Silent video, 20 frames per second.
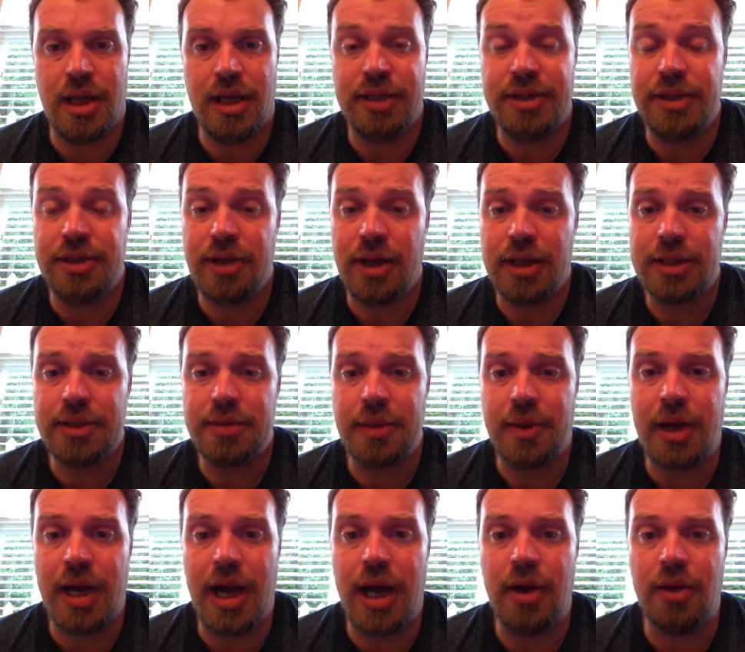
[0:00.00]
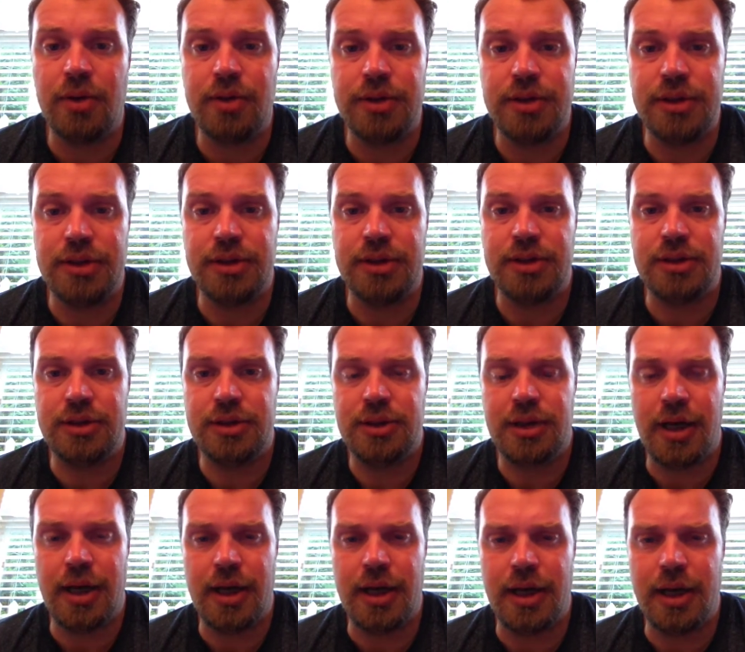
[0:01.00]
she talks about how she's,
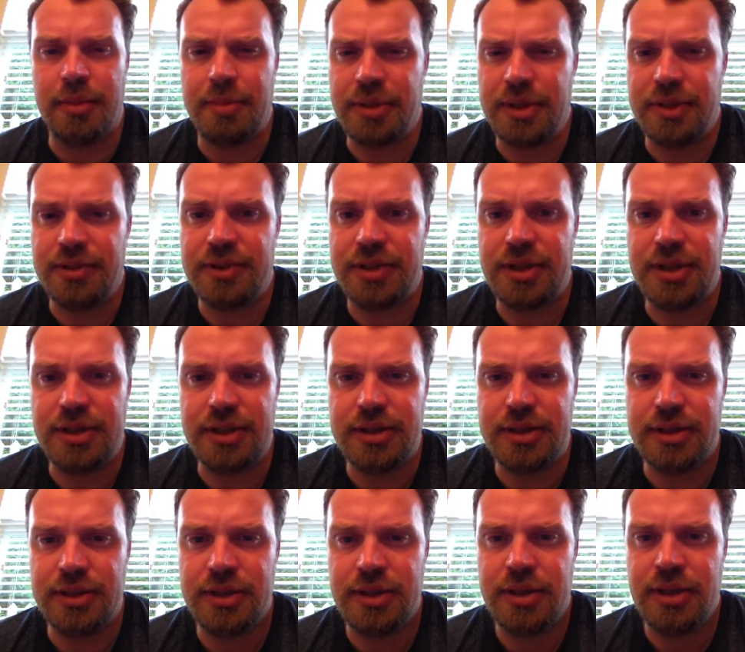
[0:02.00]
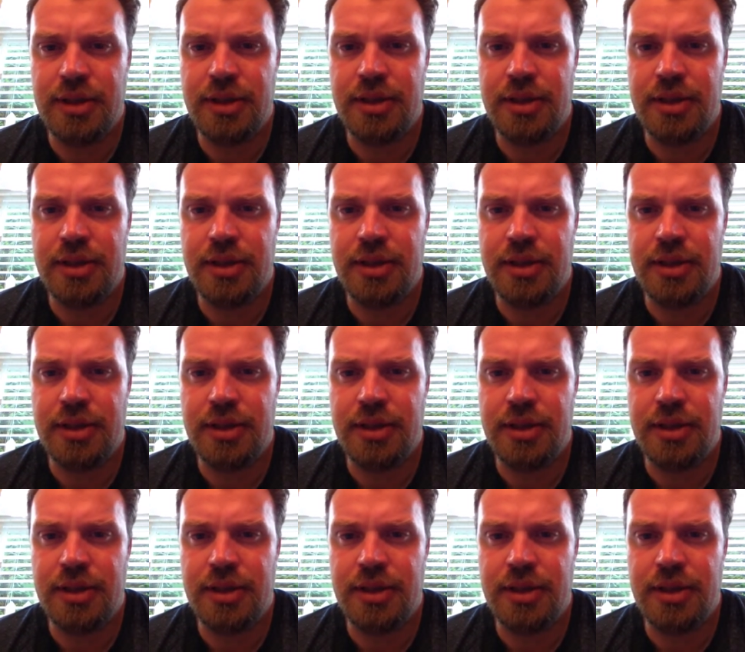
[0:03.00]
I believe she's,